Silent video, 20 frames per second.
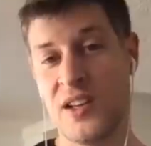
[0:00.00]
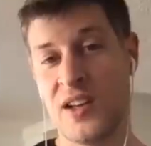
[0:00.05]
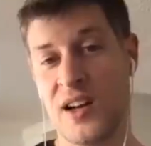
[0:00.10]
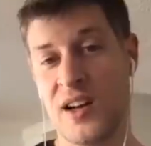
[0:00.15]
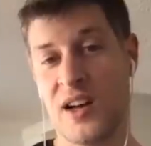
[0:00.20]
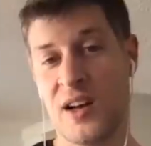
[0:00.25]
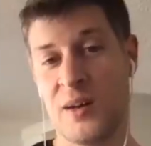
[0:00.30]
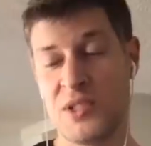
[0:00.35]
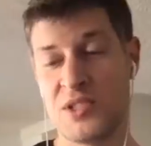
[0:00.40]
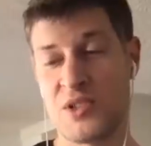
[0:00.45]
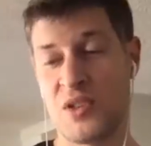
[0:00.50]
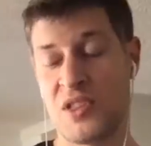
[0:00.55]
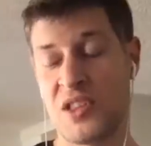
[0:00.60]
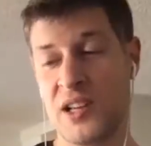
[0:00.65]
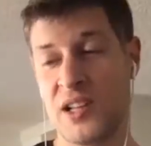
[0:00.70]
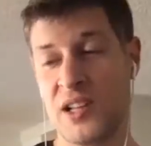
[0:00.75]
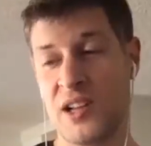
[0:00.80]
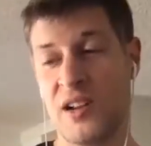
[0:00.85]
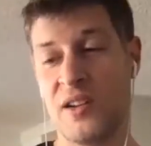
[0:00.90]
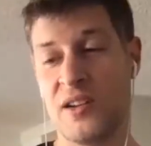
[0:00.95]
uh,
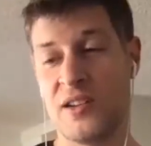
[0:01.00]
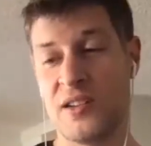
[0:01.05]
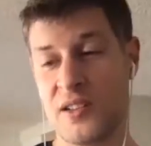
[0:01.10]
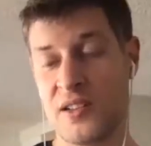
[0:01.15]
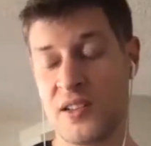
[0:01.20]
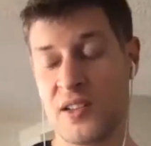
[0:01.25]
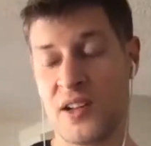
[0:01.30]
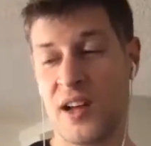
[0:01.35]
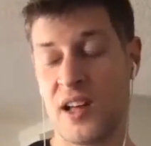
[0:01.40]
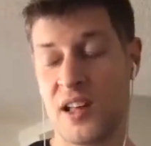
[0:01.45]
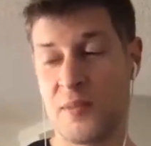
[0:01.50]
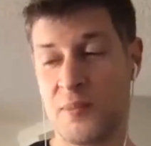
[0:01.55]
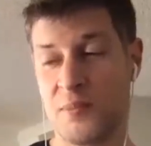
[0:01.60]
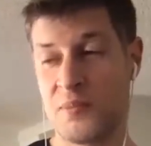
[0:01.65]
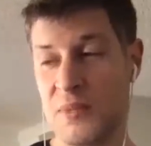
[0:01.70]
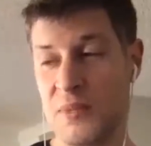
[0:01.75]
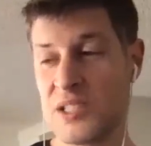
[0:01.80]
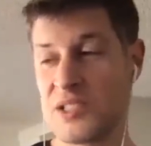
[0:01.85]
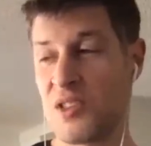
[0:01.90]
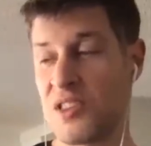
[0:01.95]
mesothelioma, uh,
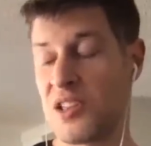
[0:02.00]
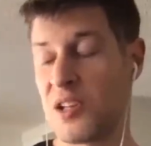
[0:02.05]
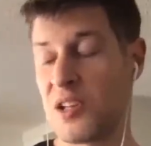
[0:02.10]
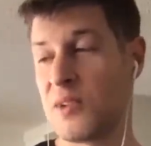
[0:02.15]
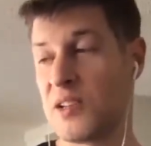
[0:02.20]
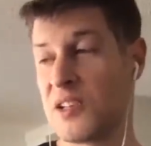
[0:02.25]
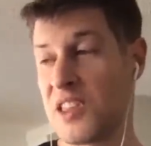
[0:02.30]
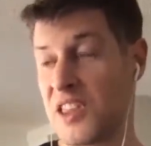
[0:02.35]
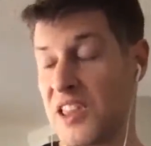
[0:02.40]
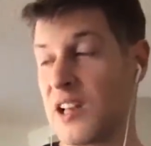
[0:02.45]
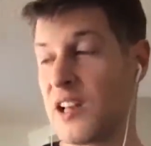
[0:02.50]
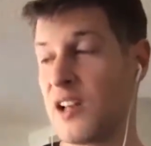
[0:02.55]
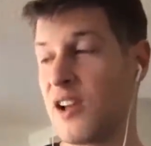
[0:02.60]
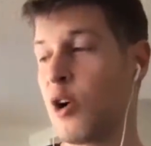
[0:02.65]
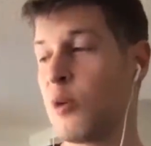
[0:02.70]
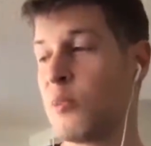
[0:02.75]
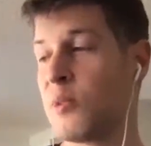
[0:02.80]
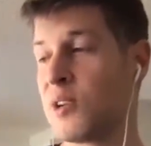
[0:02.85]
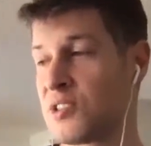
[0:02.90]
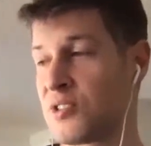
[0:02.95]

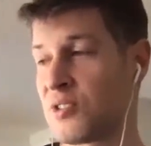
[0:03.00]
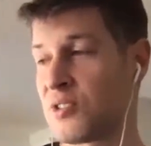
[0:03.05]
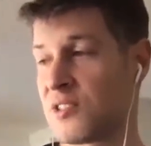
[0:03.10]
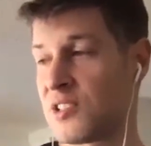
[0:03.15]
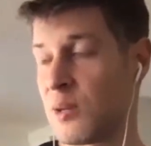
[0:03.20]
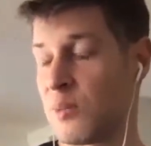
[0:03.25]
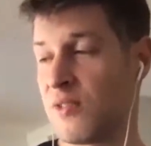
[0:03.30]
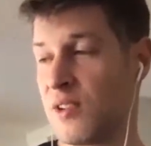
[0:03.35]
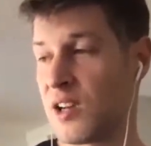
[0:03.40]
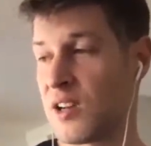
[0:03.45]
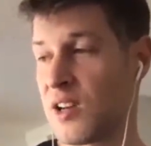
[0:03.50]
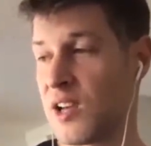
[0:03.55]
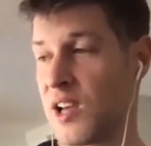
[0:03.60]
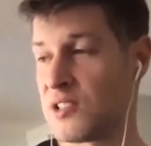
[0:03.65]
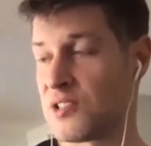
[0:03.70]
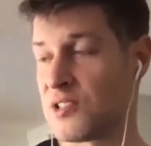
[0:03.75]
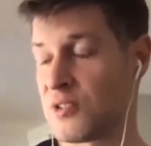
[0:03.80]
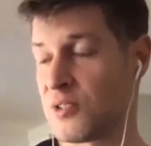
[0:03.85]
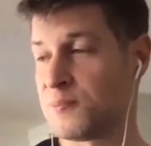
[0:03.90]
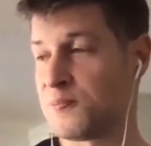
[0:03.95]
mesothelioma, certain type of lung
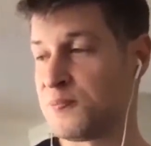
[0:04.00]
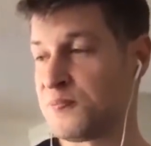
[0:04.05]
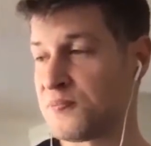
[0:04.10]
cancer.